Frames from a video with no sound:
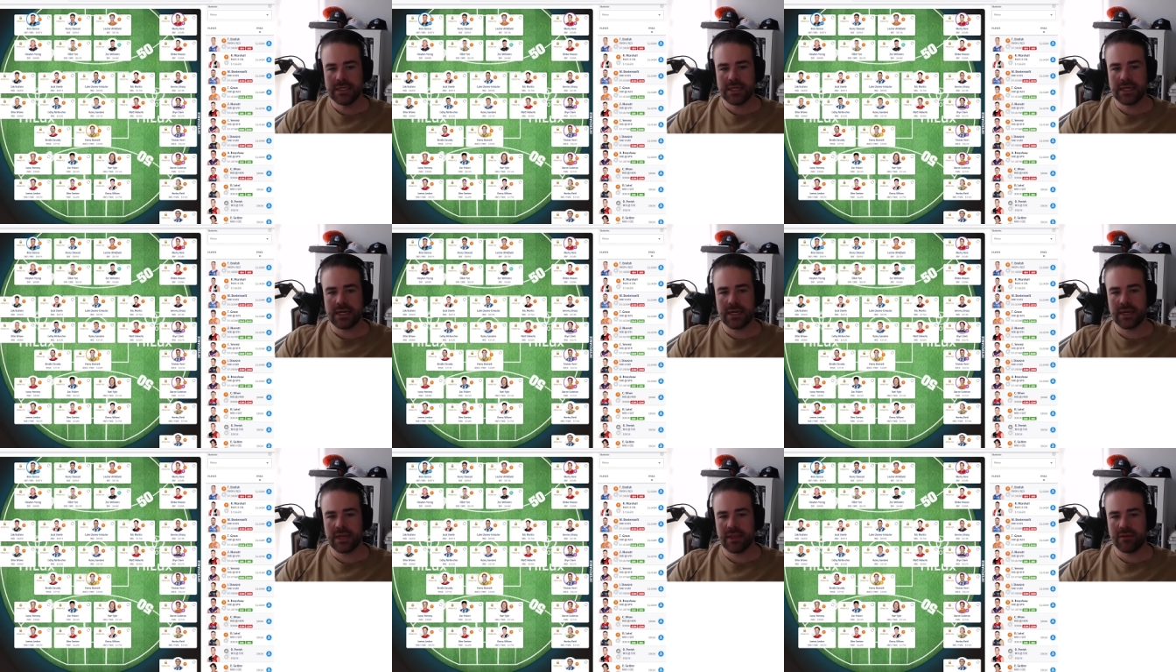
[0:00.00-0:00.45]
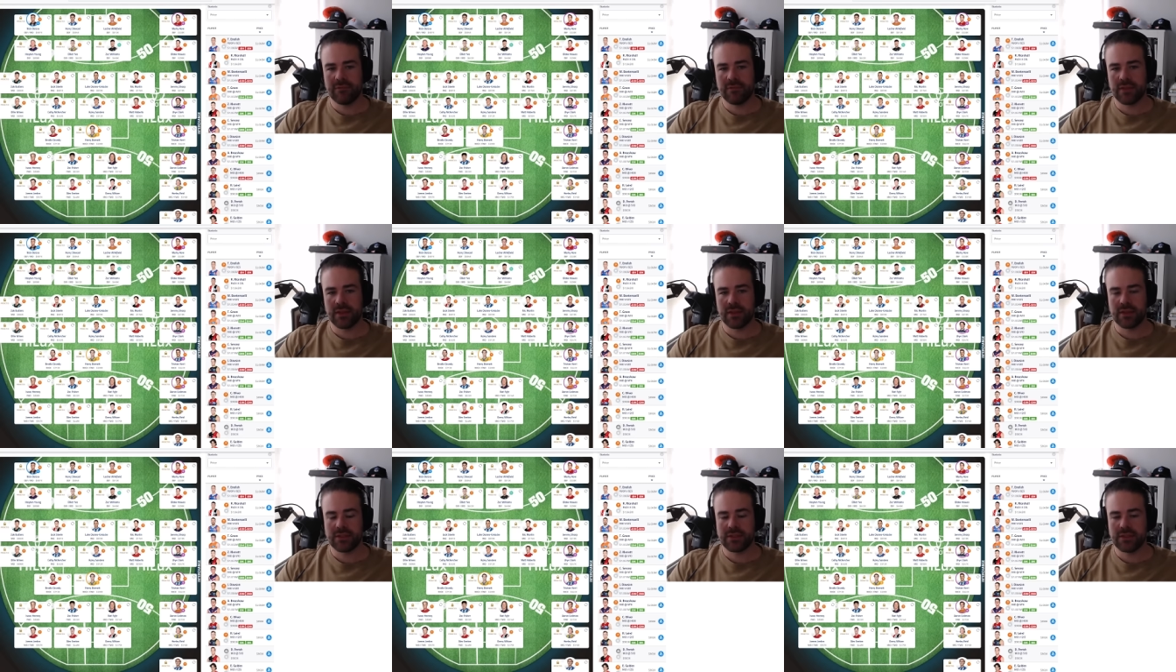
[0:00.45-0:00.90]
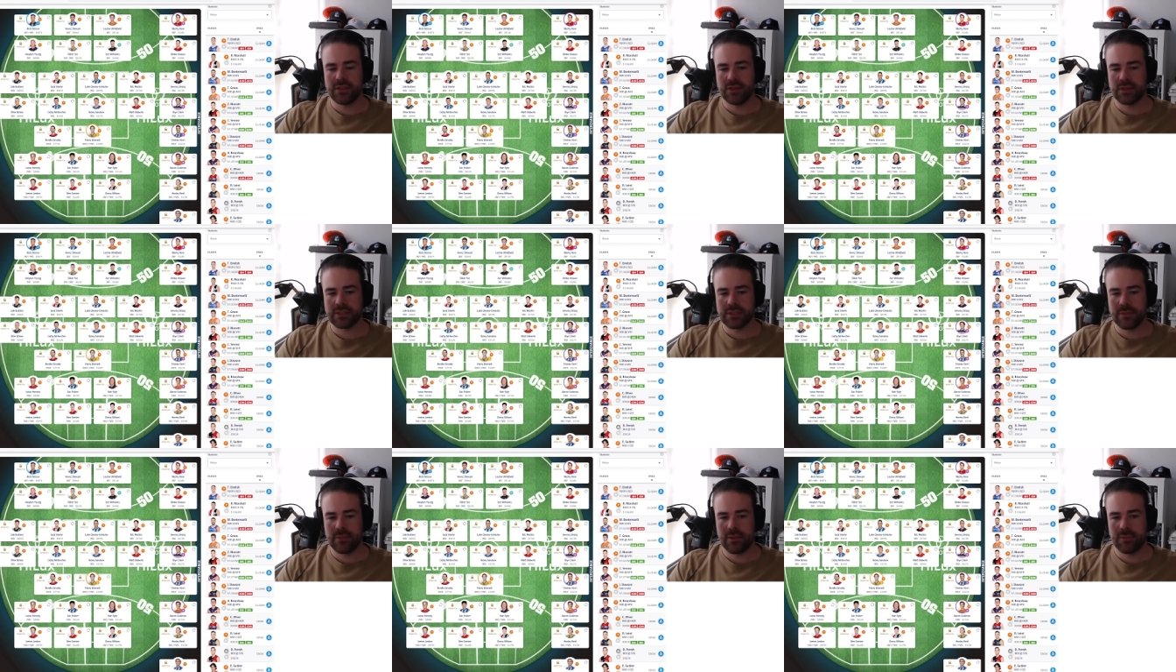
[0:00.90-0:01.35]
uh, given that you know
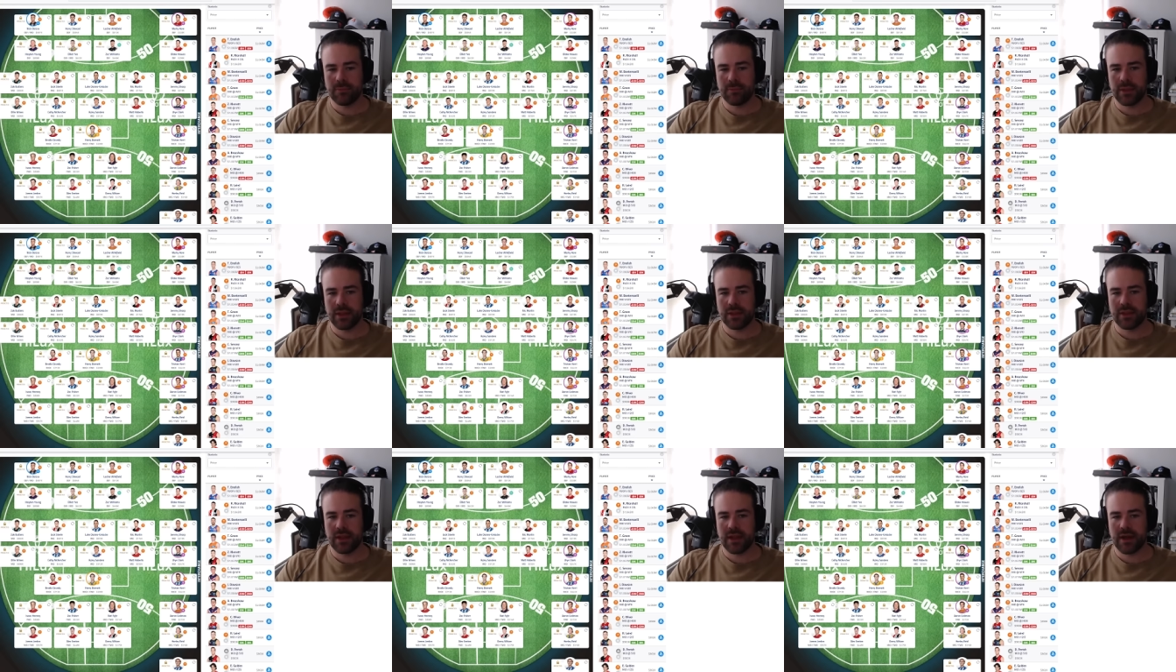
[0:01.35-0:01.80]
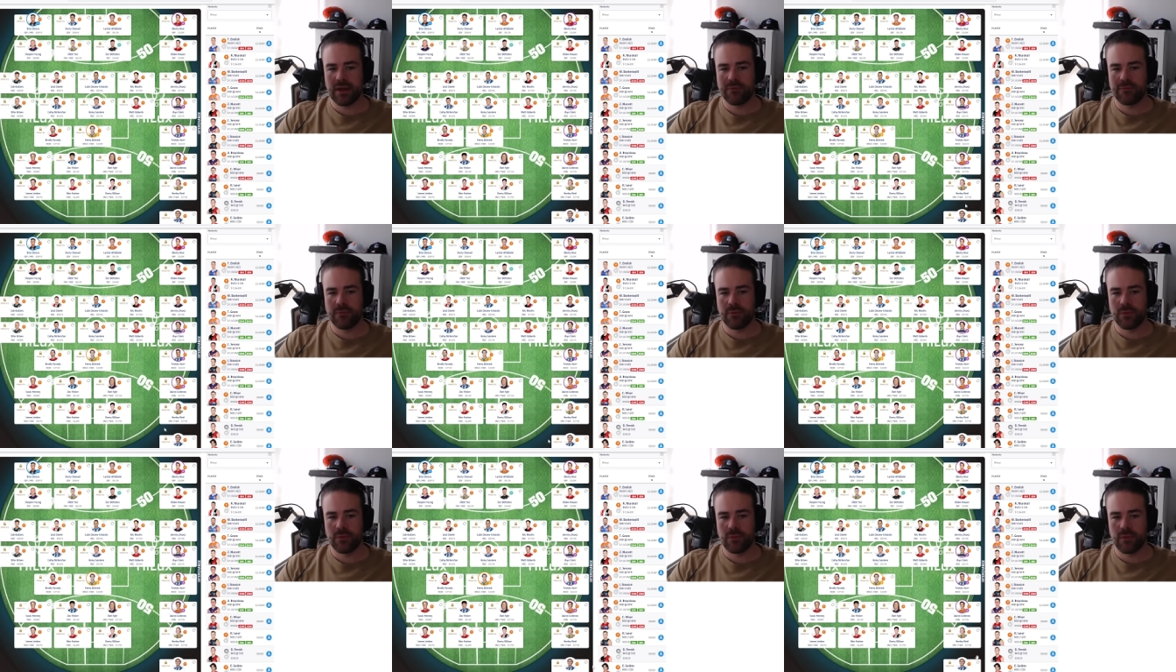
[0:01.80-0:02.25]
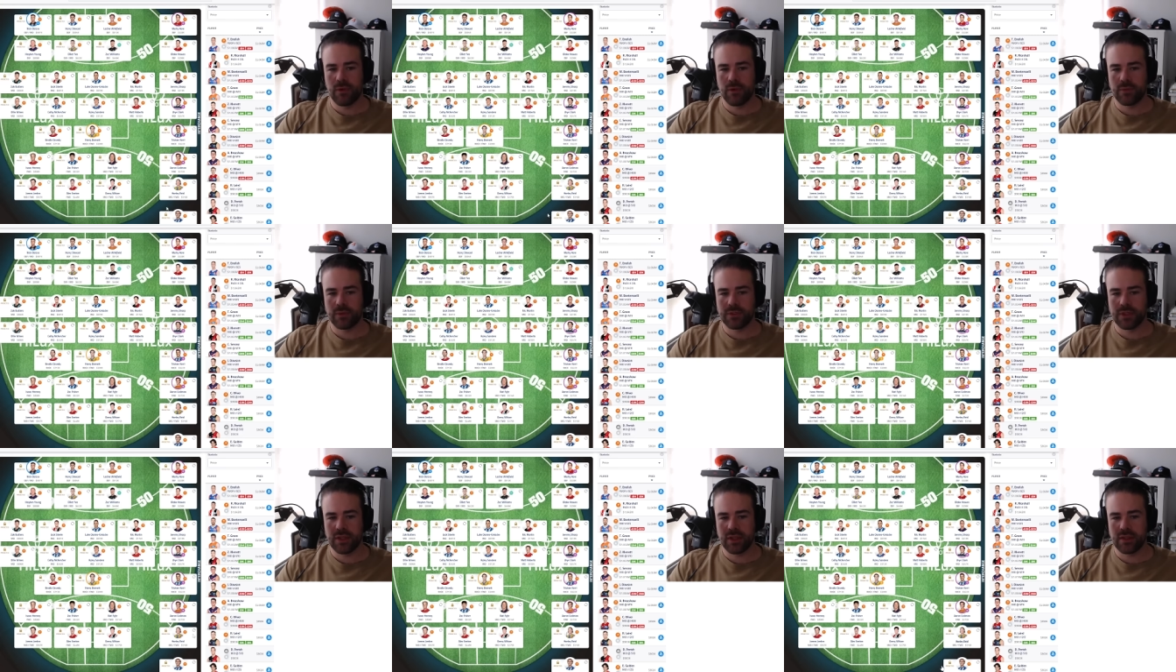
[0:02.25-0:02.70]
Simpkins played that half forward role,
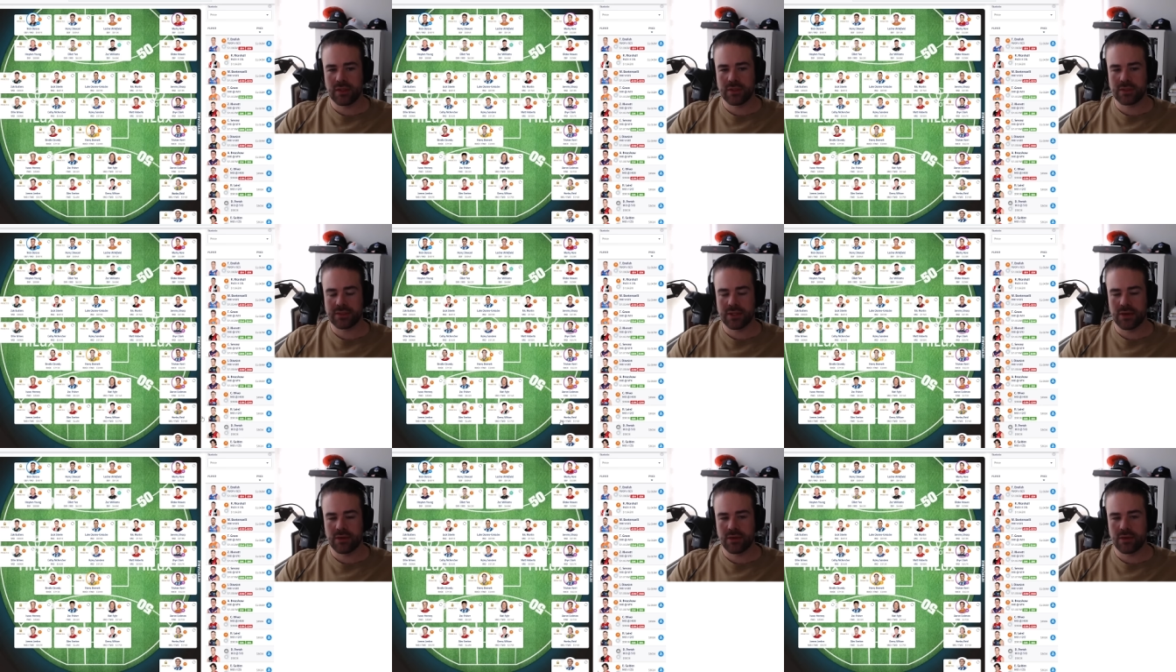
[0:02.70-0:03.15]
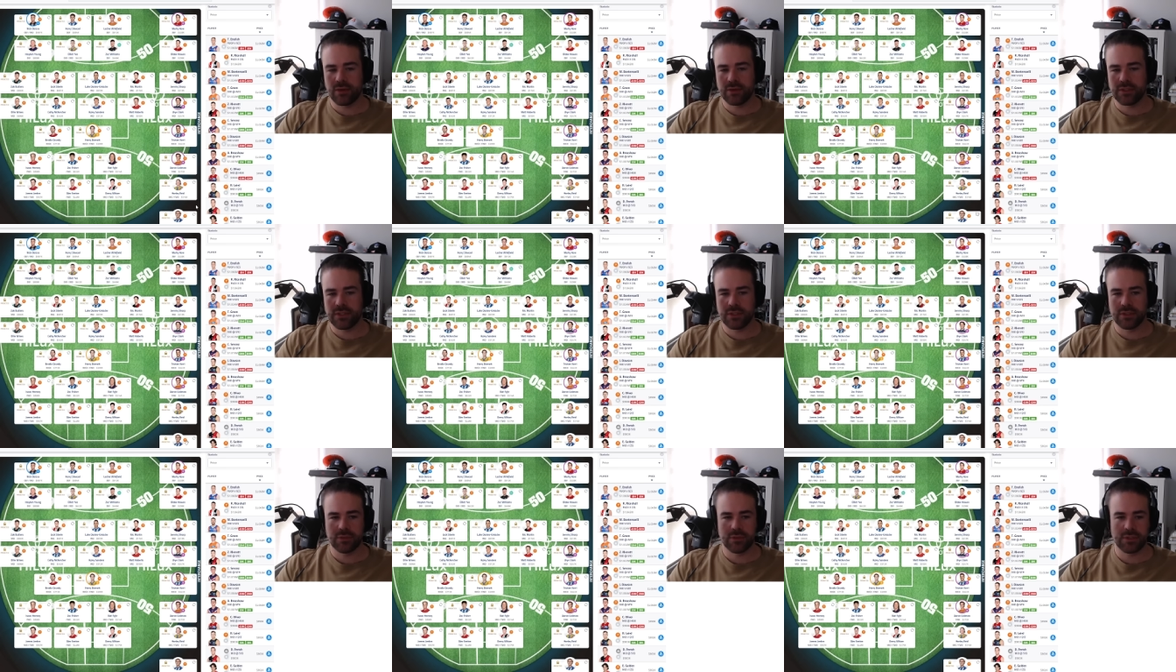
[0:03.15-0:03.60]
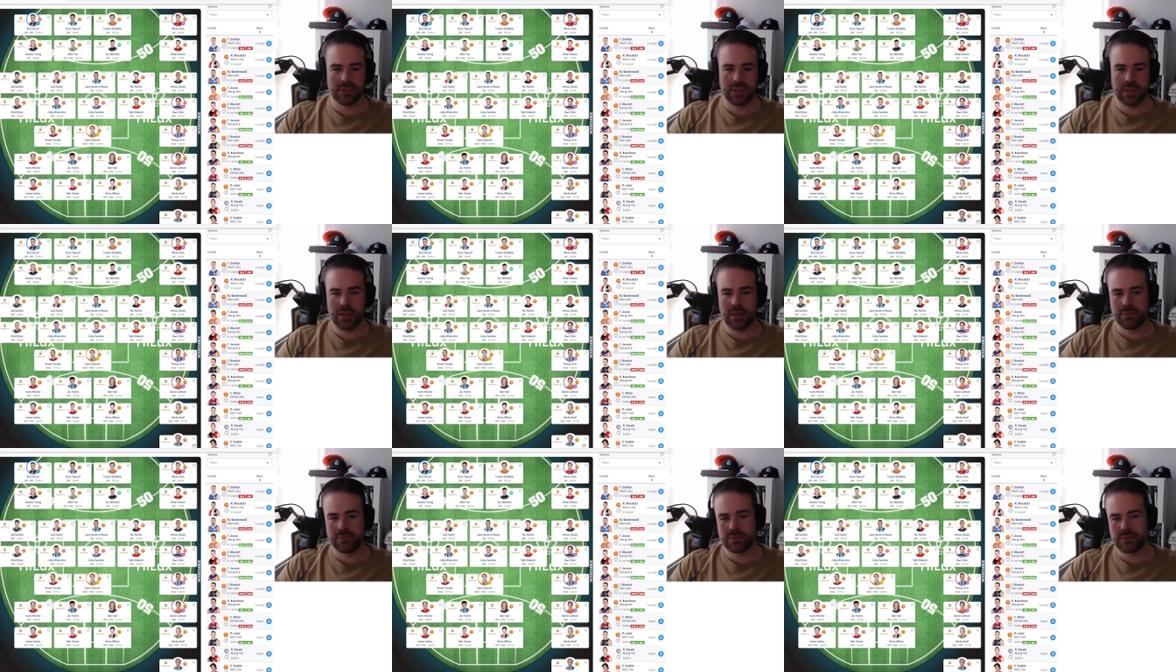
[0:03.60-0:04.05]
which I think Lazaro goes into at
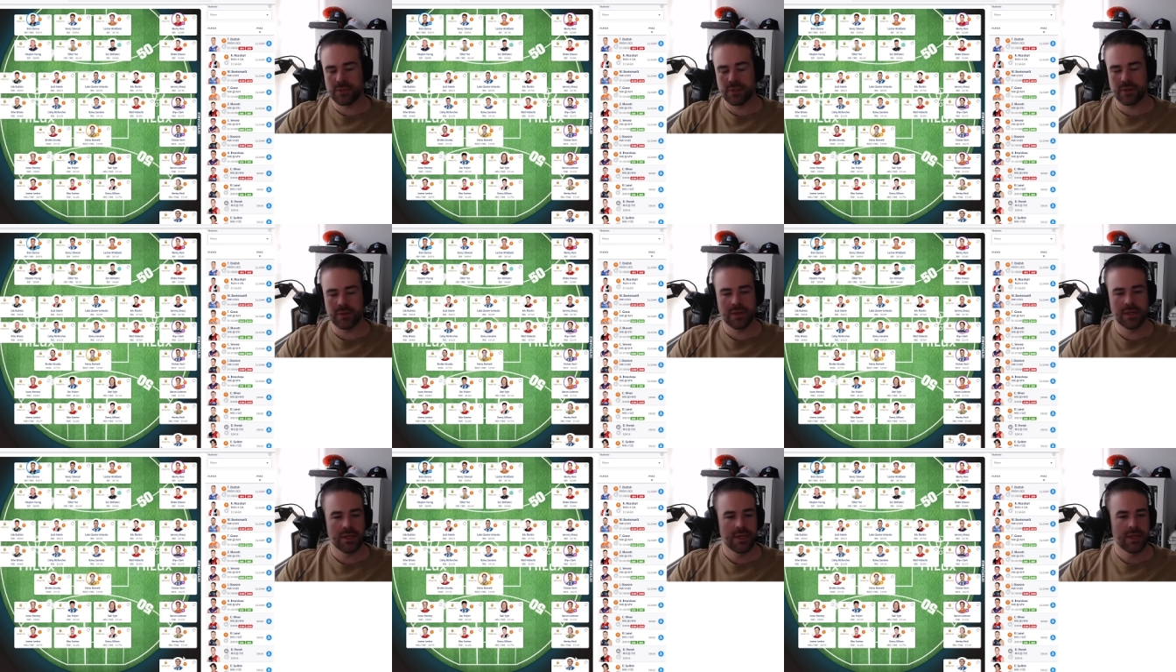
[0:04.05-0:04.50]
times. So